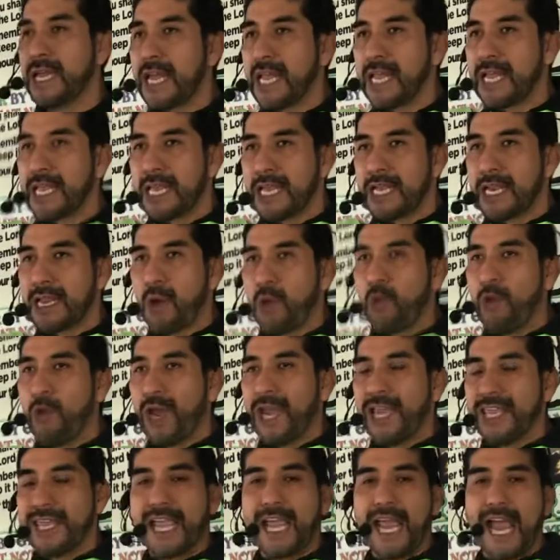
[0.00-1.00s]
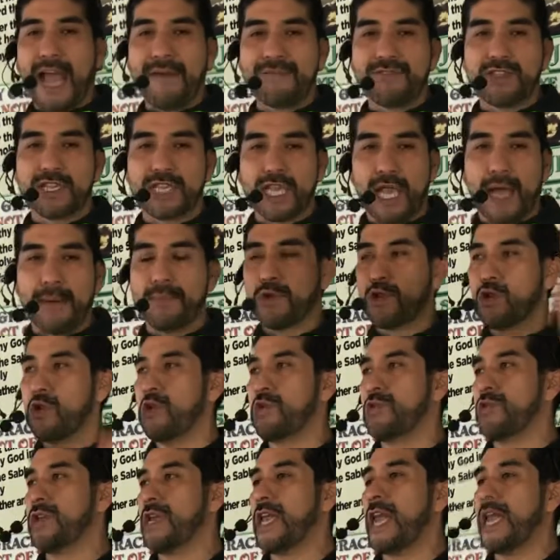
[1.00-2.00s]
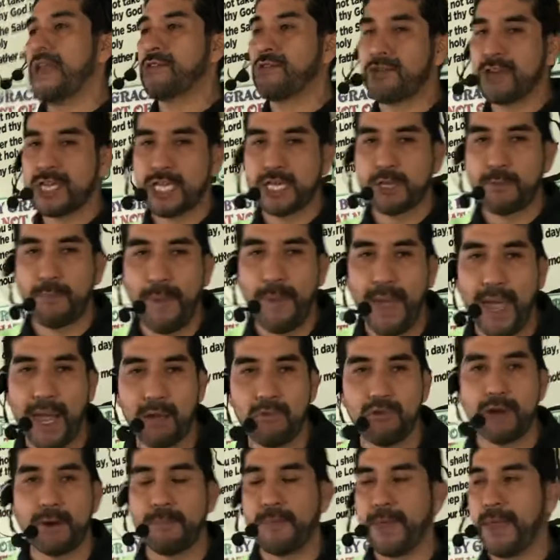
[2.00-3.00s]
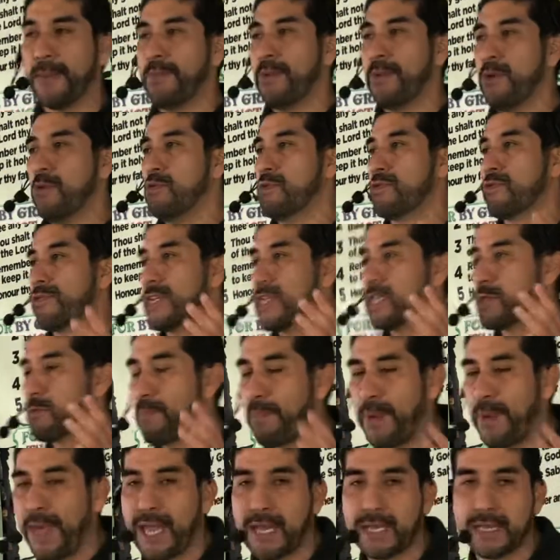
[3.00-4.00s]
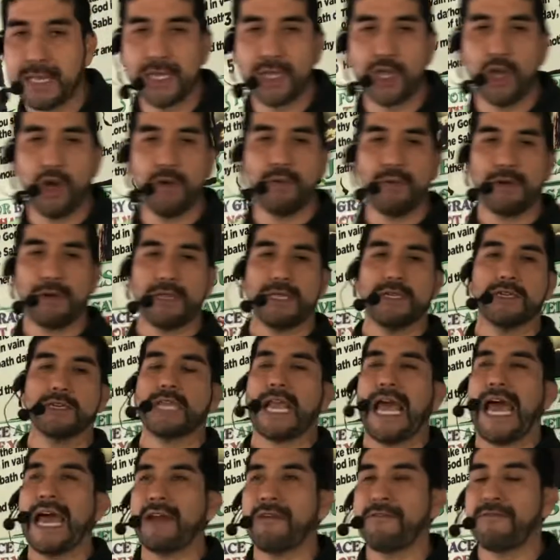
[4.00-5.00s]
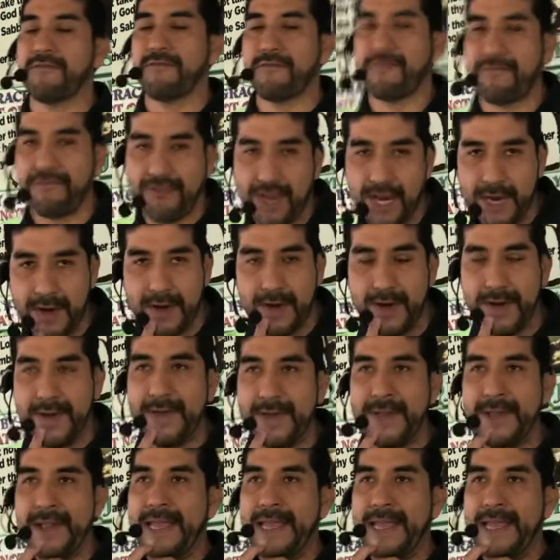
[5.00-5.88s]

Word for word: In, in a way, they have some glory and respect where people will respect these governors out of fear.